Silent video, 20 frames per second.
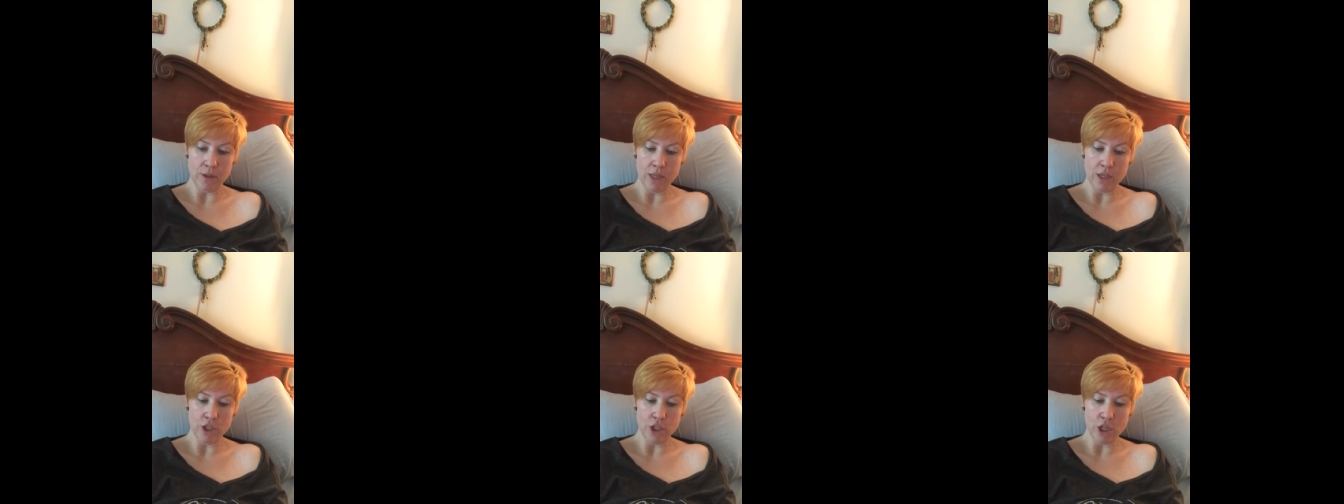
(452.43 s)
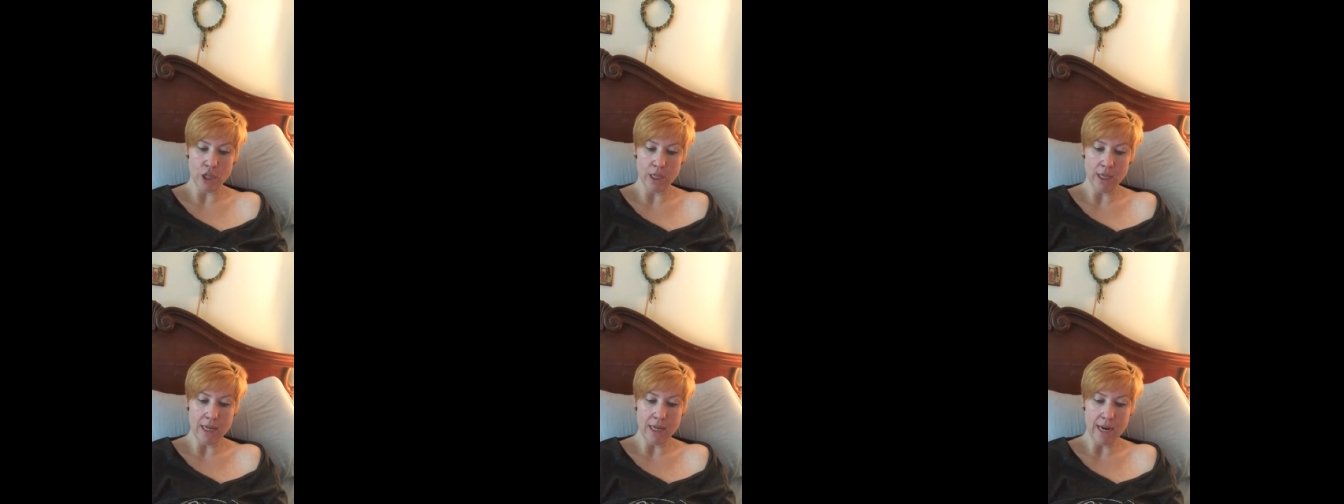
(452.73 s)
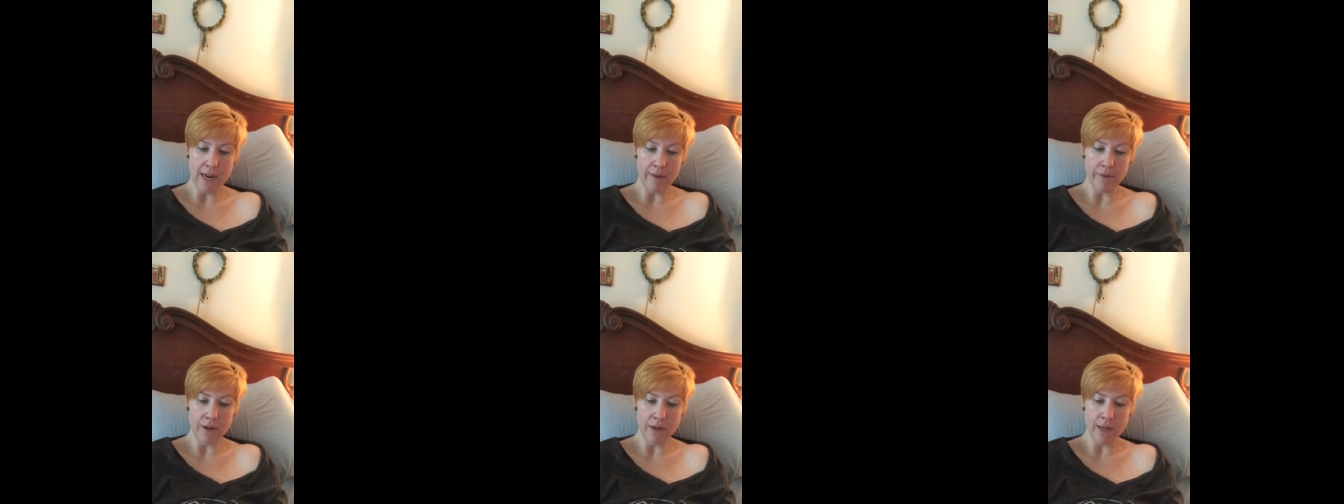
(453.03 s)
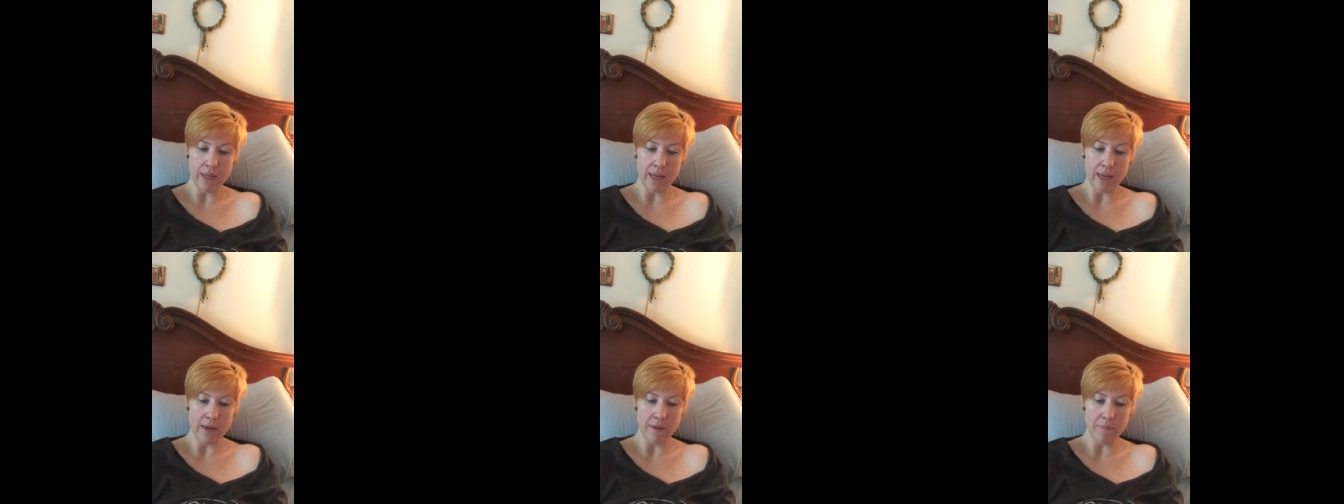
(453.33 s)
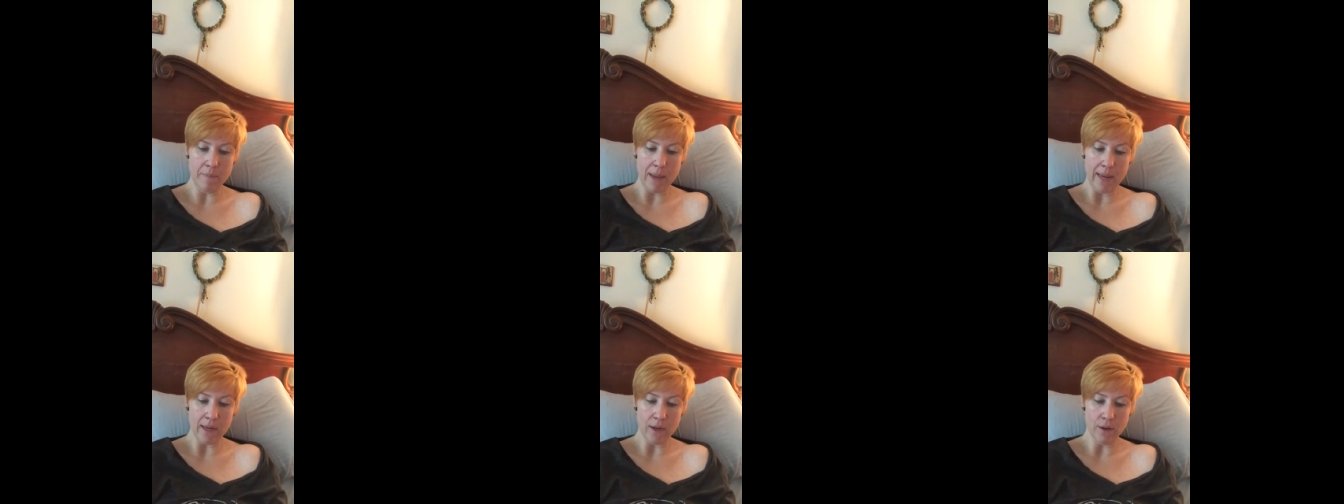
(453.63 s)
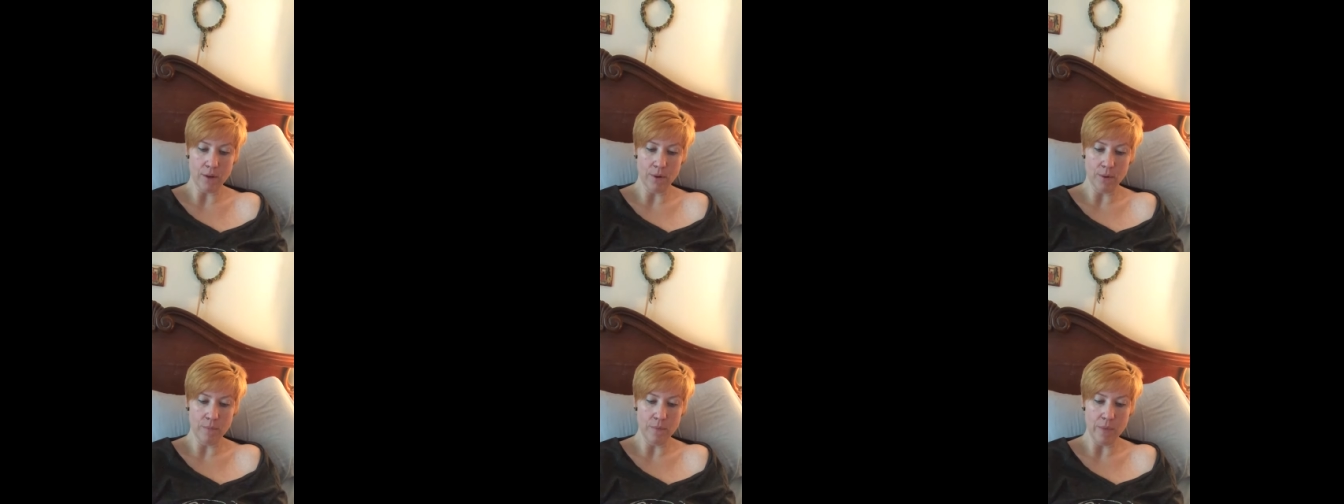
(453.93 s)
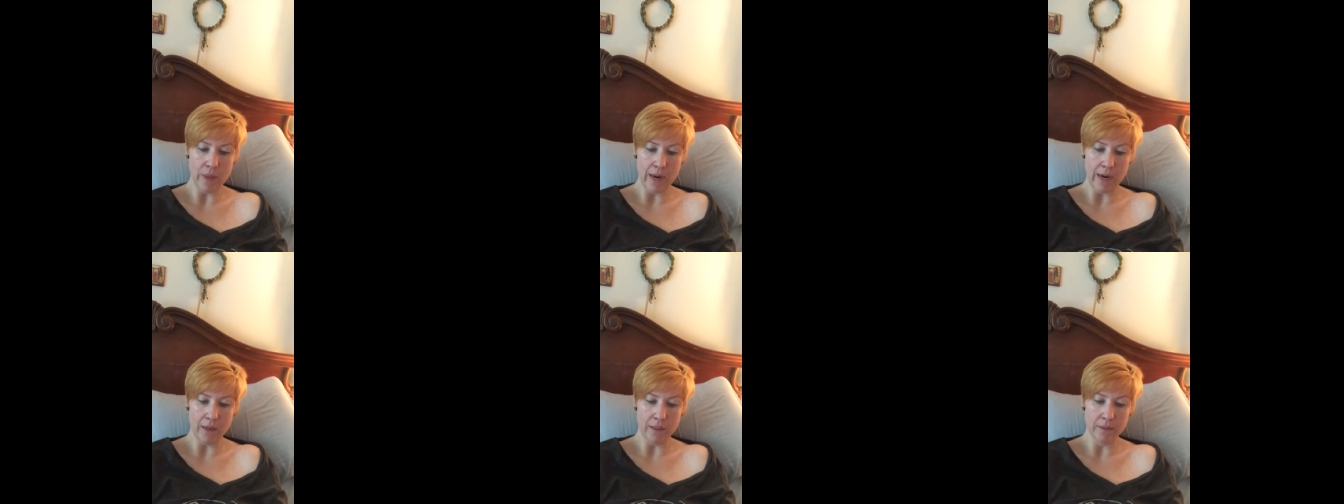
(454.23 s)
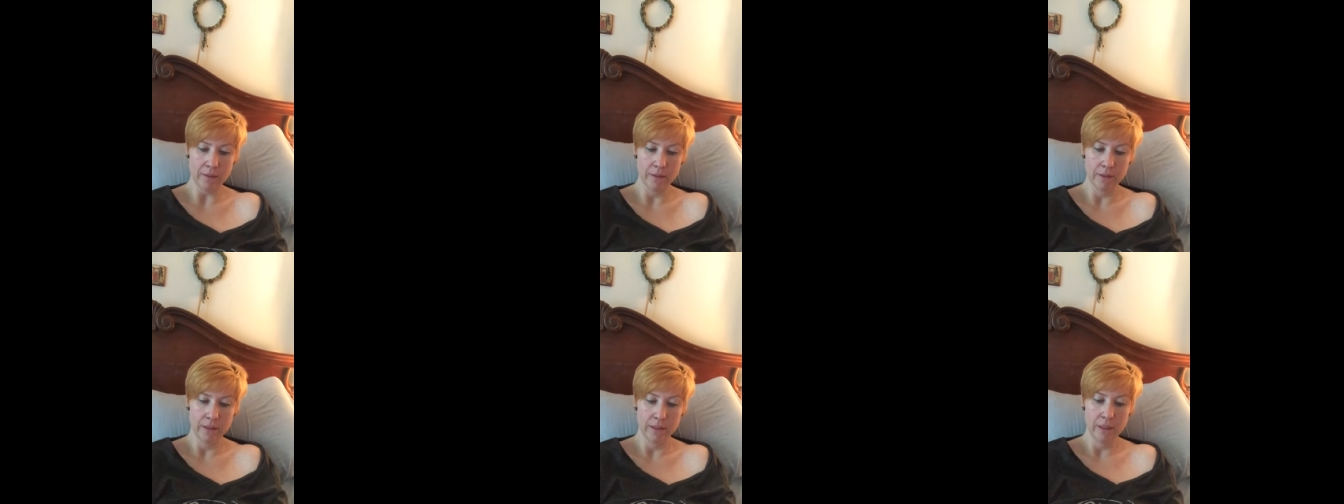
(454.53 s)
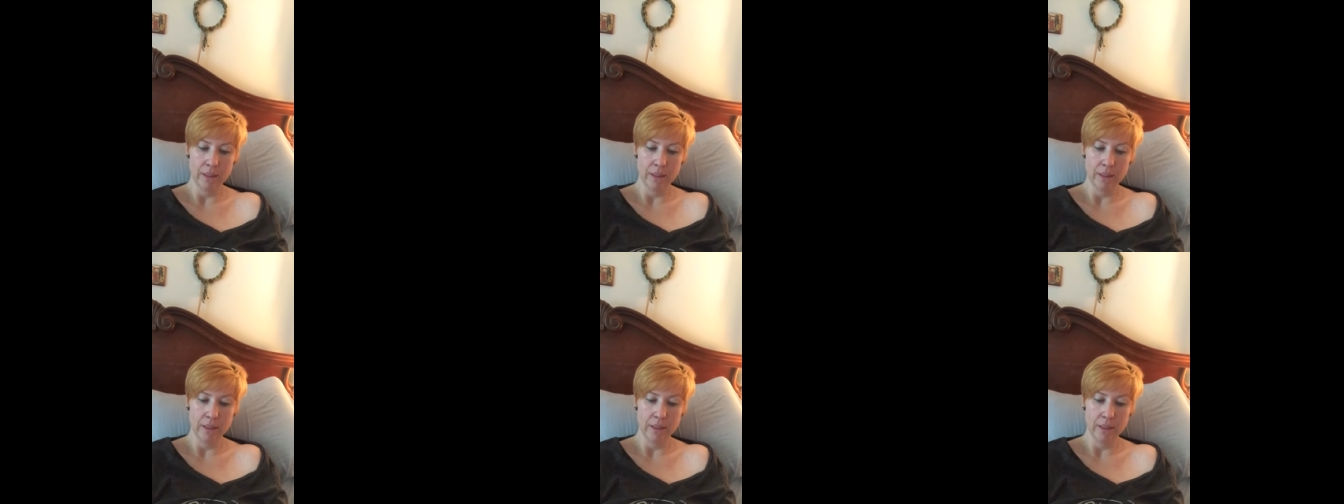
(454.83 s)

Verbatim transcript: that she could never again make a home there.